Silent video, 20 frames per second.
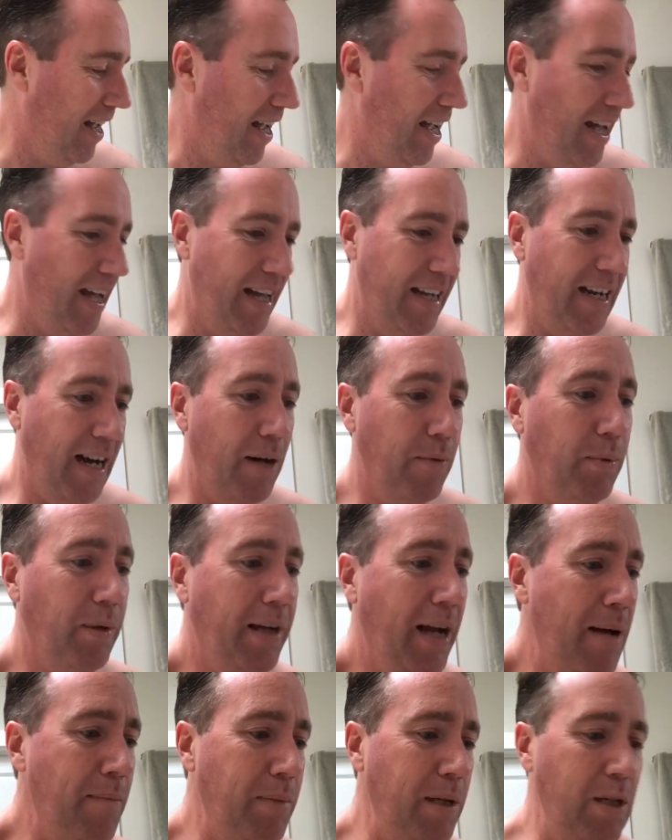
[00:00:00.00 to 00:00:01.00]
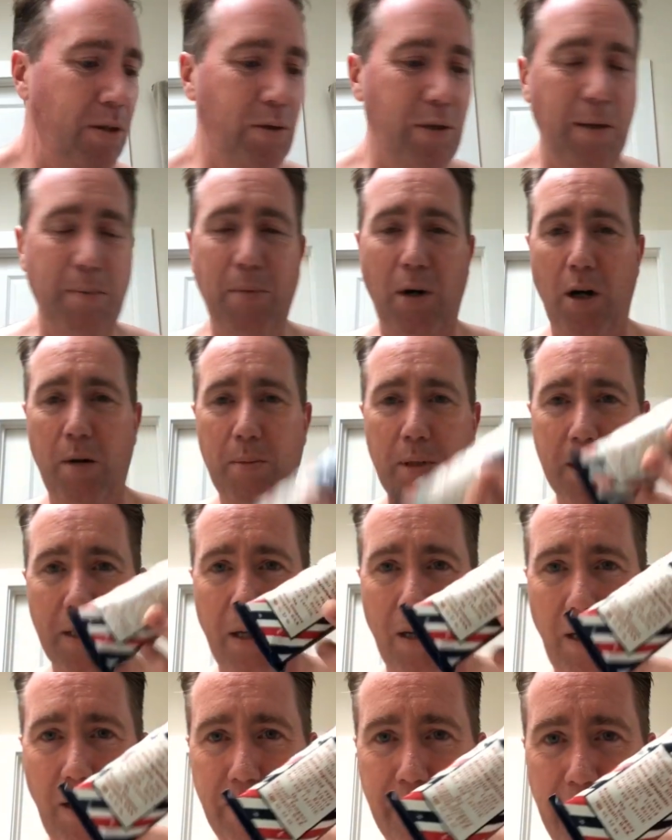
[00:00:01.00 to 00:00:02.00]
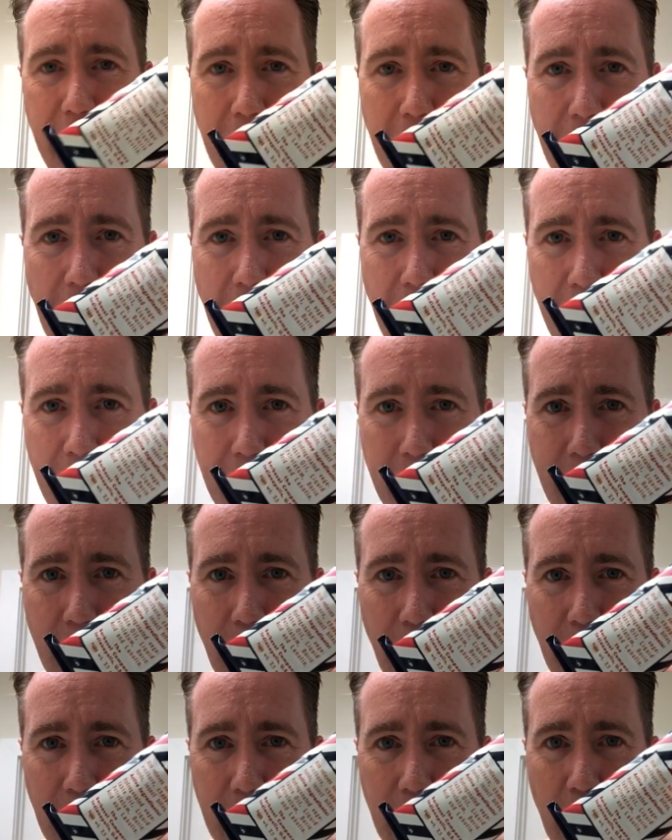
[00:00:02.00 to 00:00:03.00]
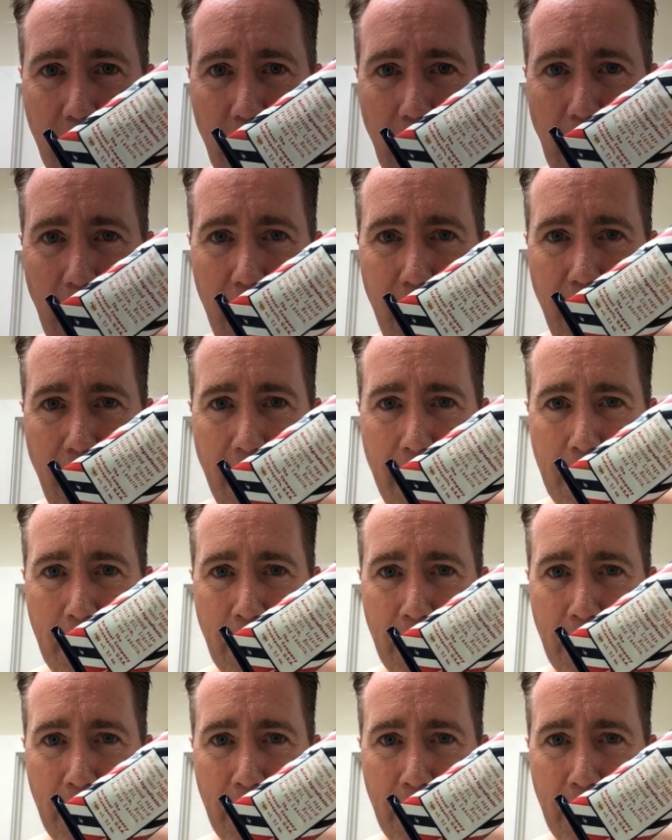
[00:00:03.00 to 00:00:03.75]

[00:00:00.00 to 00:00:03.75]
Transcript: And I will not be using Barbasol of any kind during this shave,